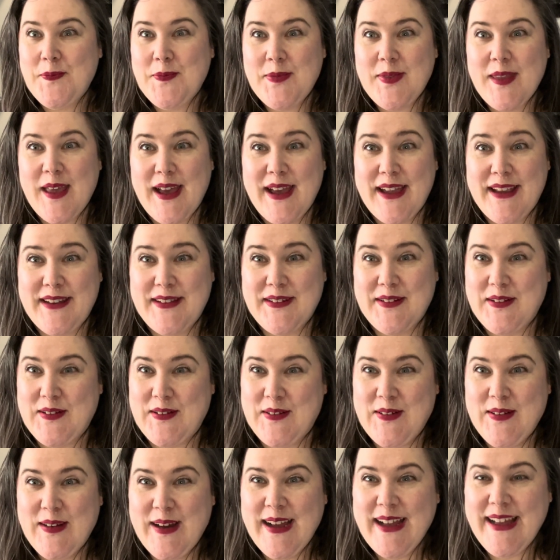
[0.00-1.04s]
I
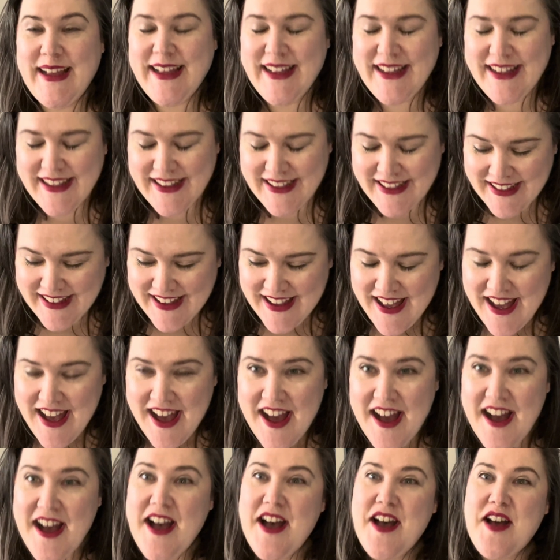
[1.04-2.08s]
know.
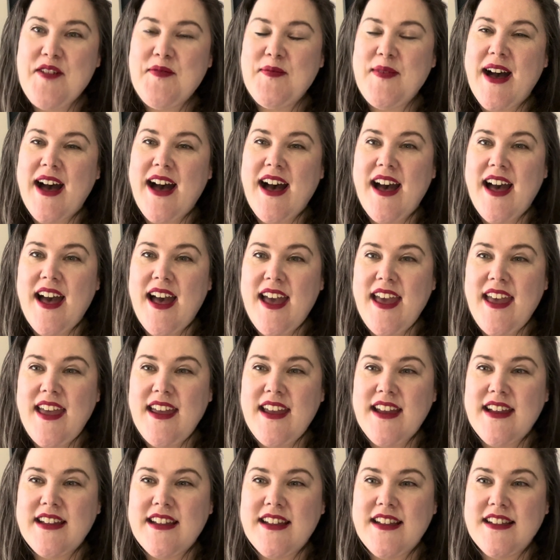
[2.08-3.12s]

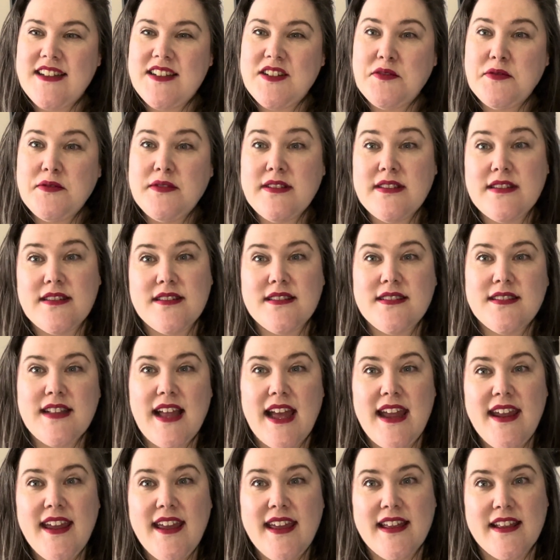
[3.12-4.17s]
I don't
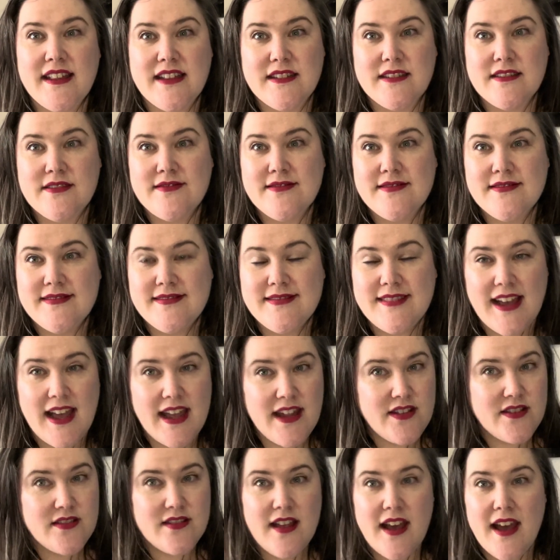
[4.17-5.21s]
like it.
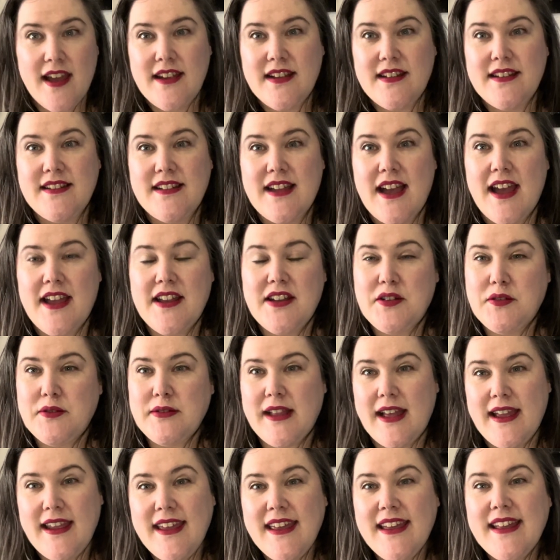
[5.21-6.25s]
I don't
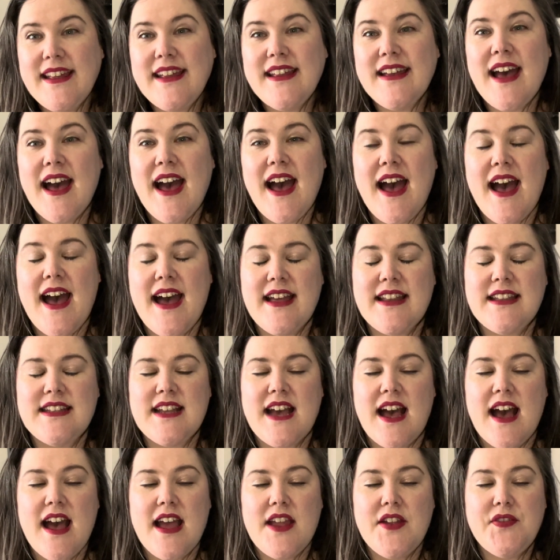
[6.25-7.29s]
like it, and
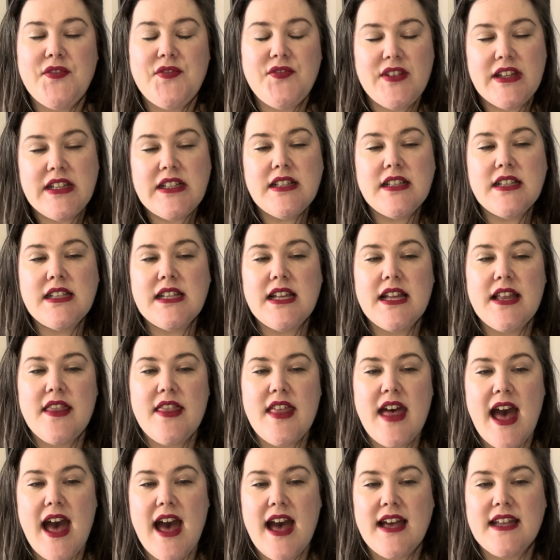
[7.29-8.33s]
I feel
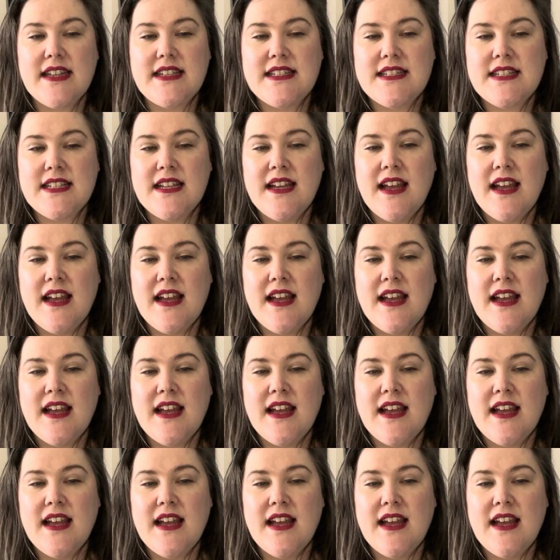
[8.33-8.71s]
that